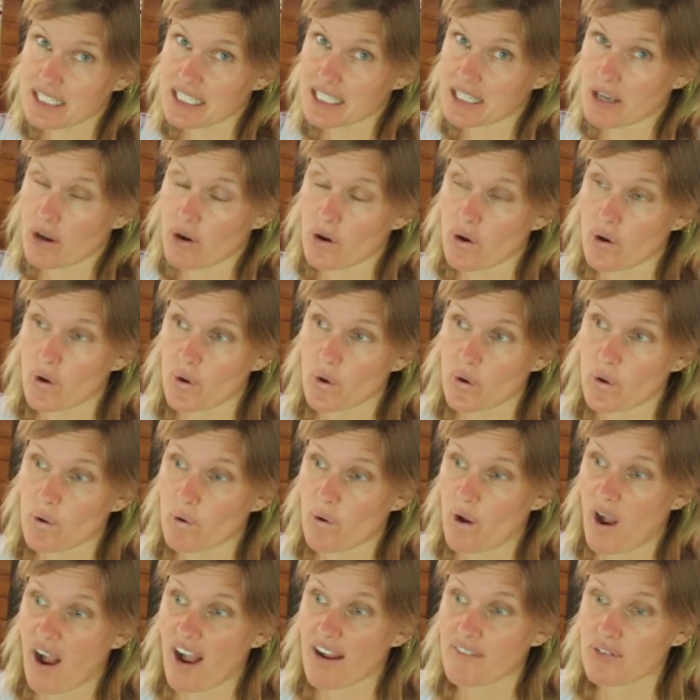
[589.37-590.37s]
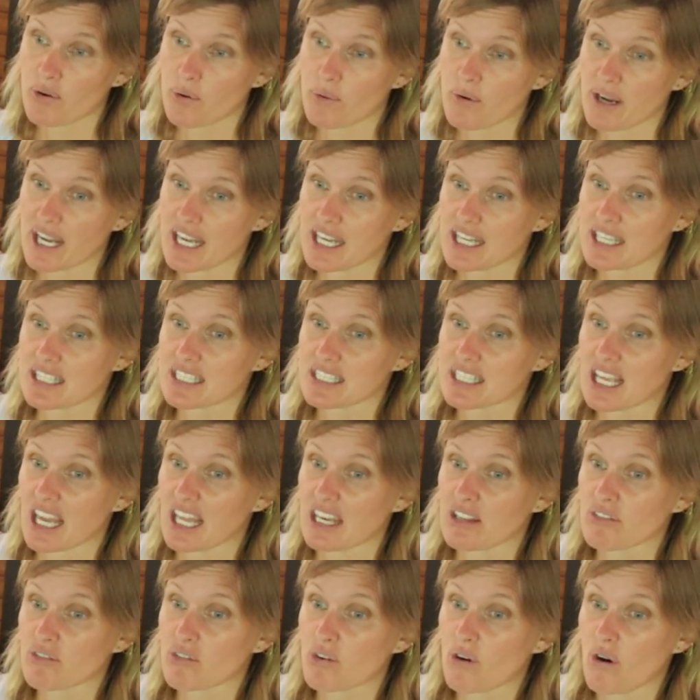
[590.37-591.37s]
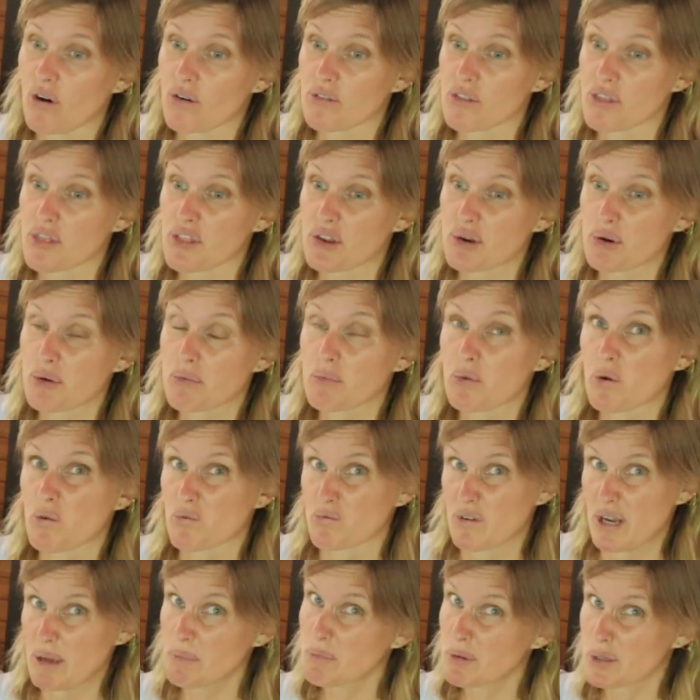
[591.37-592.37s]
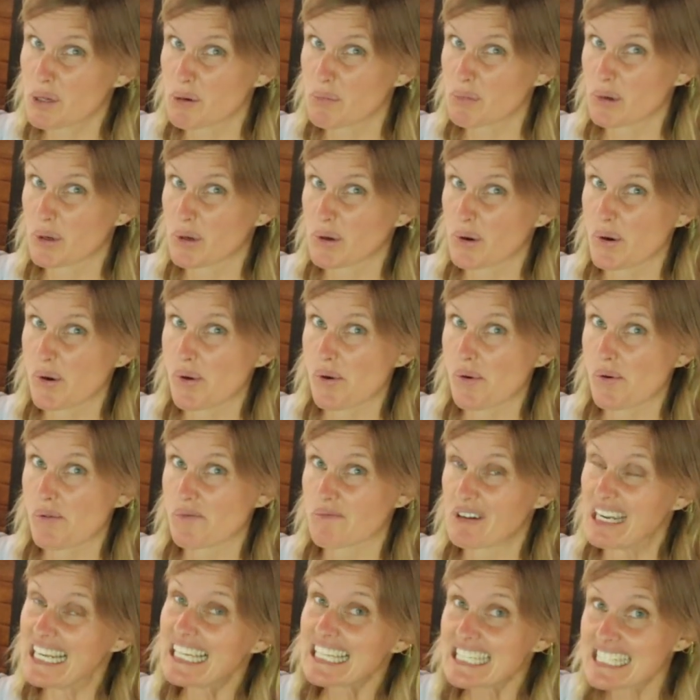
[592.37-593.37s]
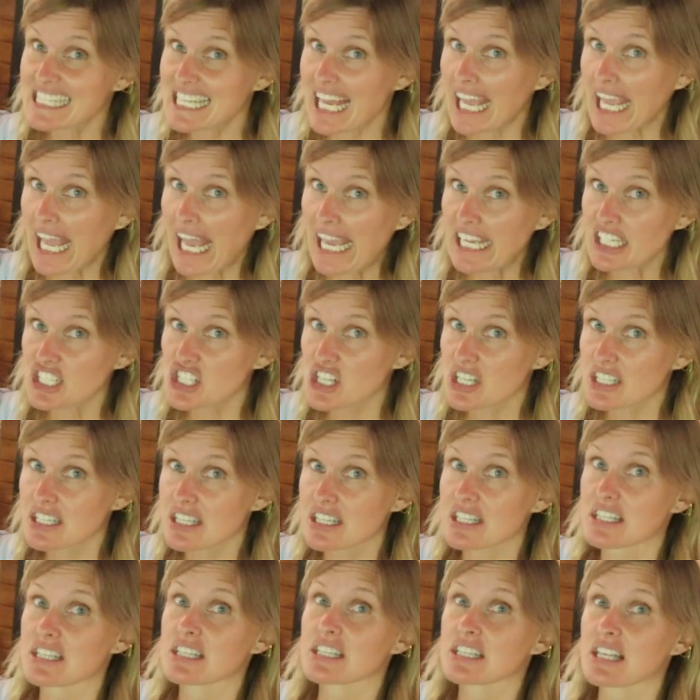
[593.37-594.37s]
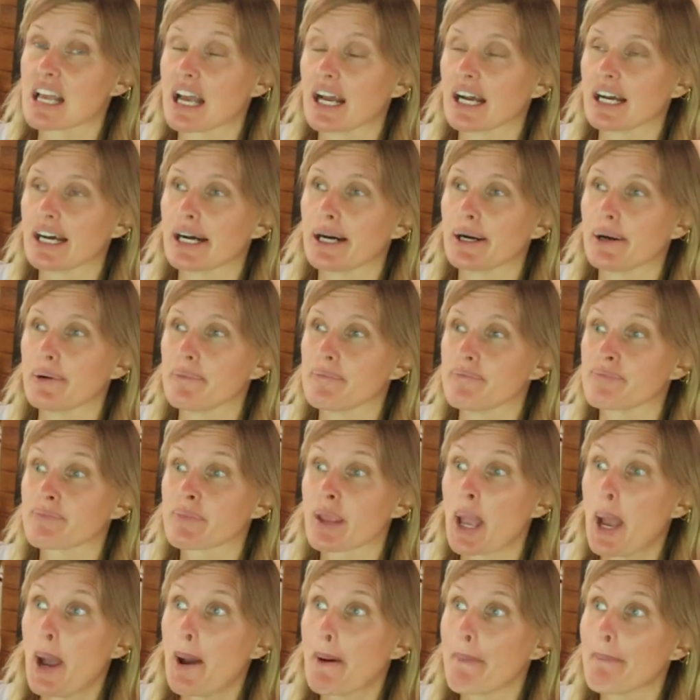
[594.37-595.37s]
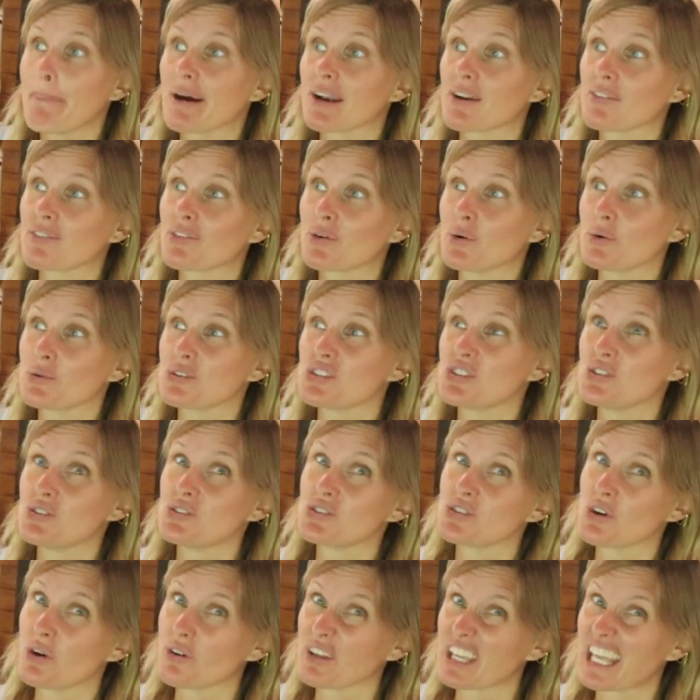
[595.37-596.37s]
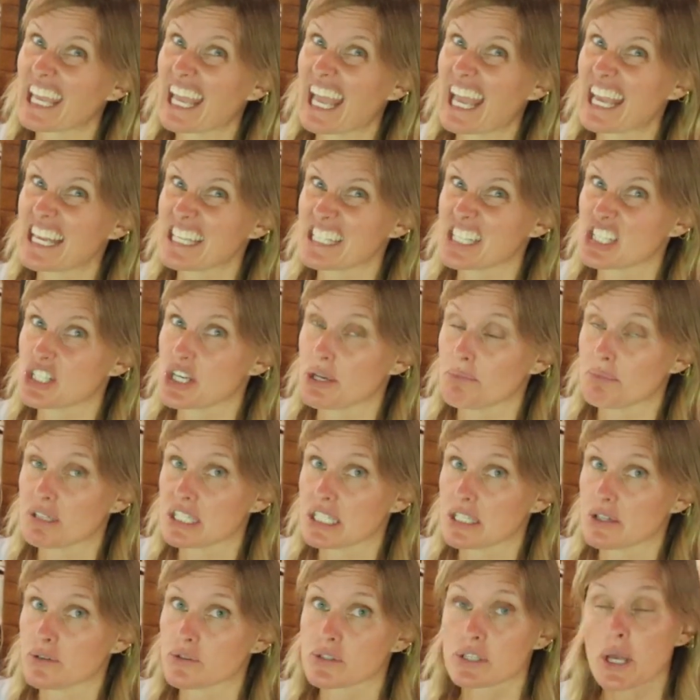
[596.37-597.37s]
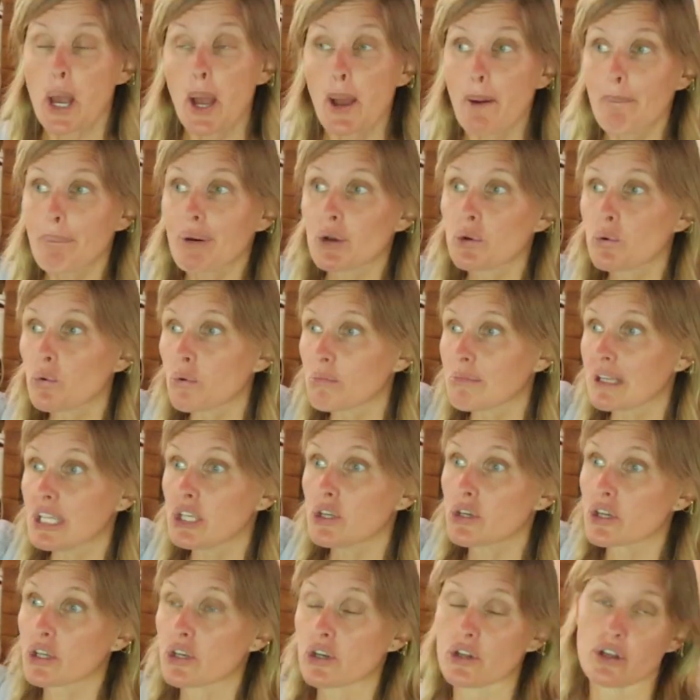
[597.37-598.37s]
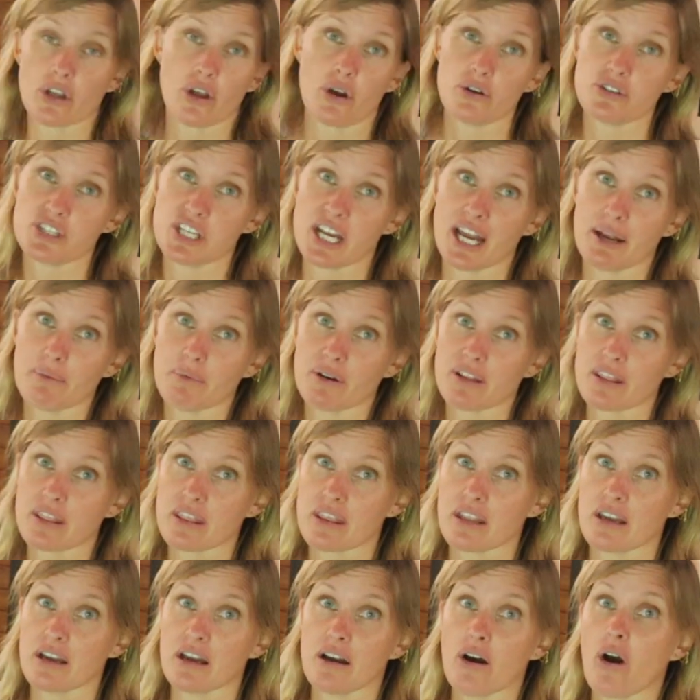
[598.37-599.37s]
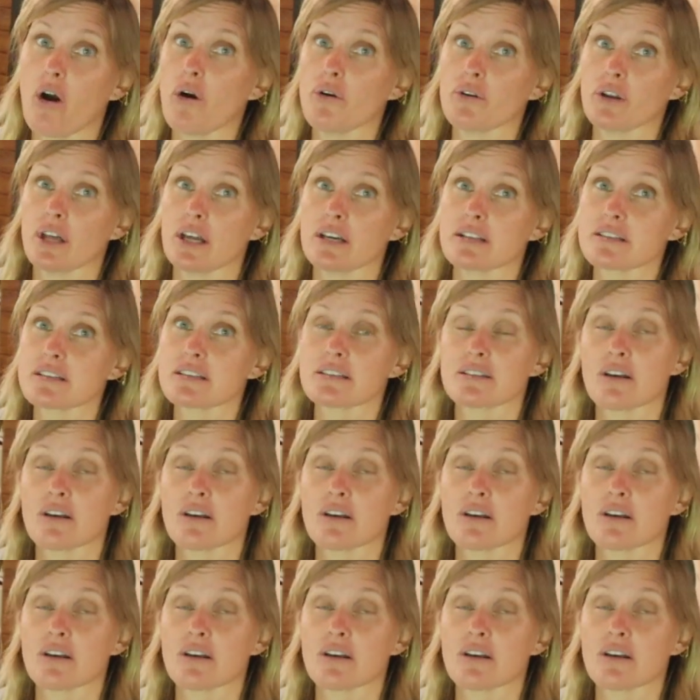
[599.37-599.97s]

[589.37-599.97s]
So I've always kind of gone through more reputable real estate agents. But of course you don't get as cheaper deals. But normally you can negotiate with the owner.